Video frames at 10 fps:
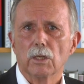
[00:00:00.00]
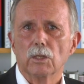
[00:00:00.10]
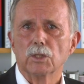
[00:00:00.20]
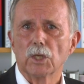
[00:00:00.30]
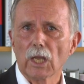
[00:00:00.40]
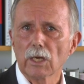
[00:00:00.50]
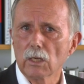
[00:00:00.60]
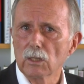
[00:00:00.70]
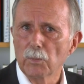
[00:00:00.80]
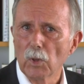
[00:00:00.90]
Sharing
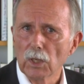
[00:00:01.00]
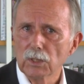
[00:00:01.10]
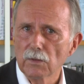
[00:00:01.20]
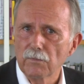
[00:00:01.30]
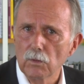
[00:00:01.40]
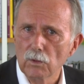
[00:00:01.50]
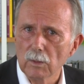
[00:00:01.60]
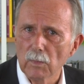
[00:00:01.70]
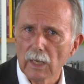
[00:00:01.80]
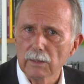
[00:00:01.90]
our points of view
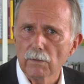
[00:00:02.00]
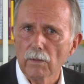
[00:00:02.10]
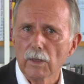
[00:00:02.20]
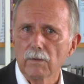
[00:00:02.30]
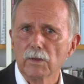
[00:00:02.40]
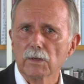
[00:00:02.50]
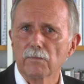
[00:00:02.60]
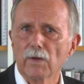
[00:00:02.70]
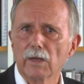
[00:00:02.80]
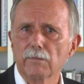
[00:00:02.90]
demands that we
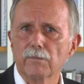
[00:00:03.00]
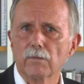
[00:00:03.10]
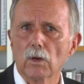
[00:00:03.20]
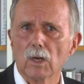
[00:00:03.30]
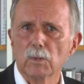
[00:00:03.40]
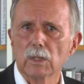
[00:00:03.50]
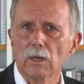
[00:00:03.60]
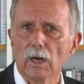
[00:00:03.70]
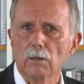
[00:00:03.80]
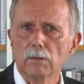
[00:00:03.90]
revive common
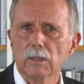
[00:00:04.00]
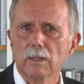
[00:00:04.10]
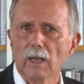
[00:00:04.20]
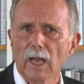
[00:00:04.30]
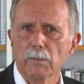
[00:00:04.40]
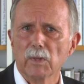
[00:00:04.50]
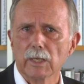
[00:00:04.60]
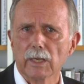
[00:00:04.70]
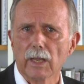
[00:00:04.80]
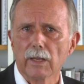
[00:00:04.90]
ground time and
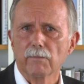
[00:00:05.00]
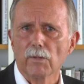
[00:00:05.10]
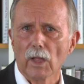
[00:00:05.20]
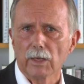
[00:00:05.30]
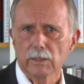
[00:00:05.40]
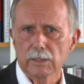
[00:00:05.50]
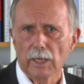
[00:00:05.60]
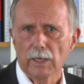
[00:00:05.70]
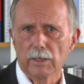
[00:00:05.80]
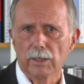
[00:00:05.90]
again with
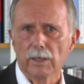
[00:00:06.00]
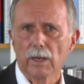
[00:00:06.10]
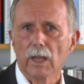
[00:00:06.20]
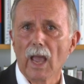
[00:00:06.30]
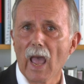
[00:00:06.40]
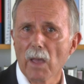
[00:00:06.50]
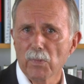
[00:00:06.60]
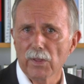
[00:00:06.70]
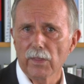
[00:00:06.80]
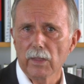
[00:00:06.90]
understanding,
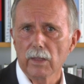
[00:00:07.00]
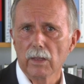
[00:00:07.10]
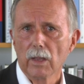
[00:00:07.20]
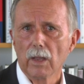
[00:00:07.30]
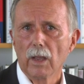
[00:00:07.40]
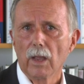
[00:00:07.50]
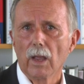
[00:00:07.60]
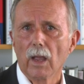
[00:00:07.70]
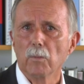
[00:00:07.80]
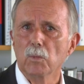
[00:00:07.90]
empathy,
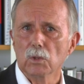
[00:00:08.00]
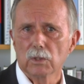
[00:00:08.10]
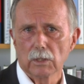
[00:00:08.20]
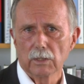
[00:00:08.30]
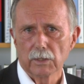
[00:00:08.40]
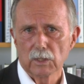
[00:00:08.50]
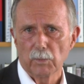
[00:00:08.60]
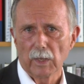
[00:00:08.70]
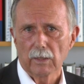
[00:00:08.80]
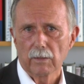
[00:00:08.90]
and mutual
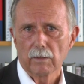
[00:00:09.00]
respect.